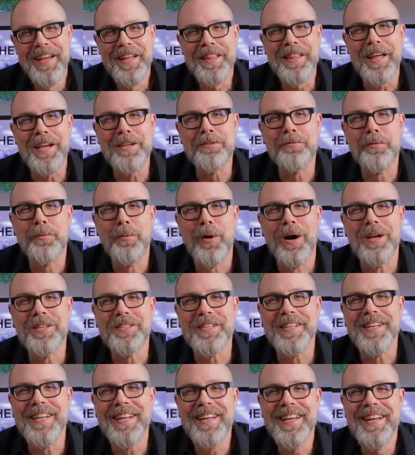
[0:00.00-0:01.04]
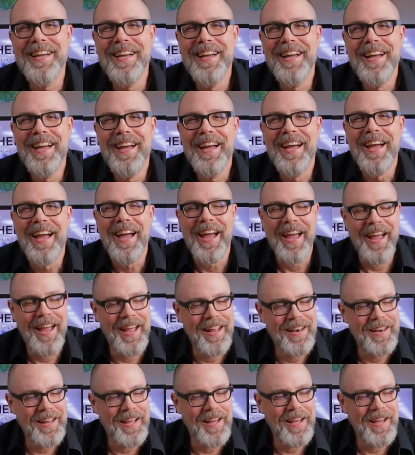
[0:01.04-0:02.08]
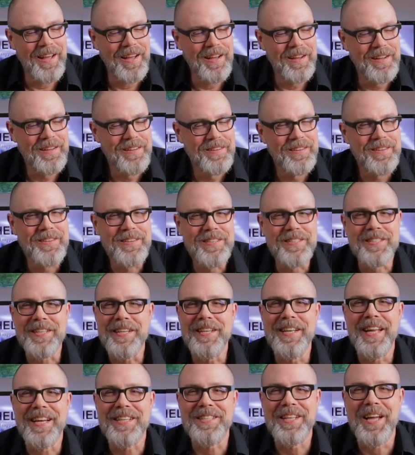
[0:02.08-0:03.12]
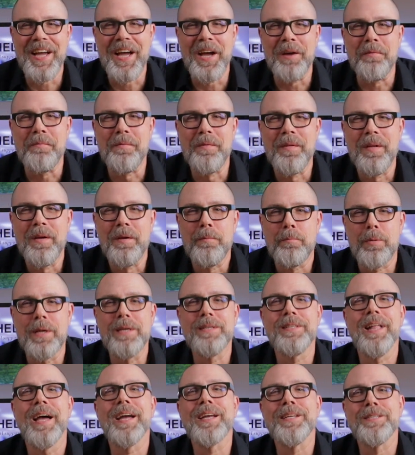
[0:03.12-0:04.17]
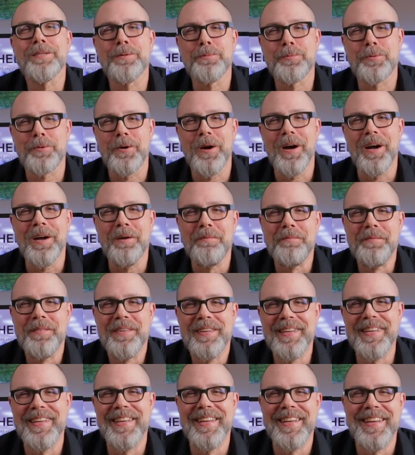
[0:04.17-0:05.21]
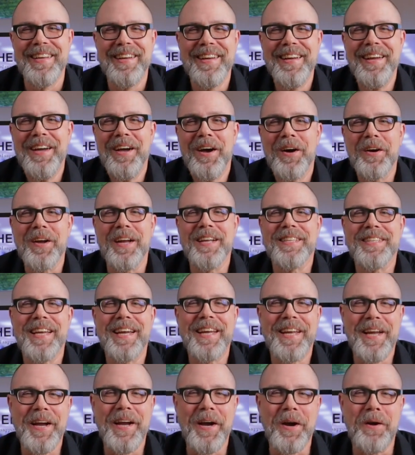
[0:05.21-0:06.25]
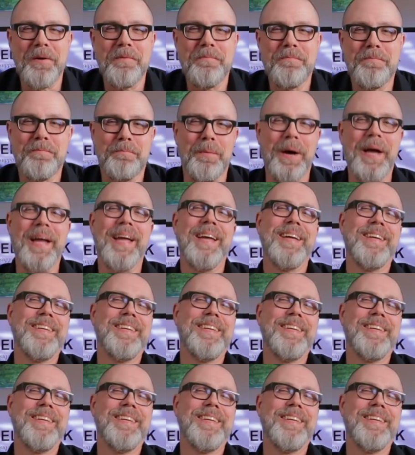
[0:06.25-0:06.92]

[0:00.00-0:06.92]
Thanks for watching, and we'll see you next time. Please like and subscribe. Okay, take care. Bye.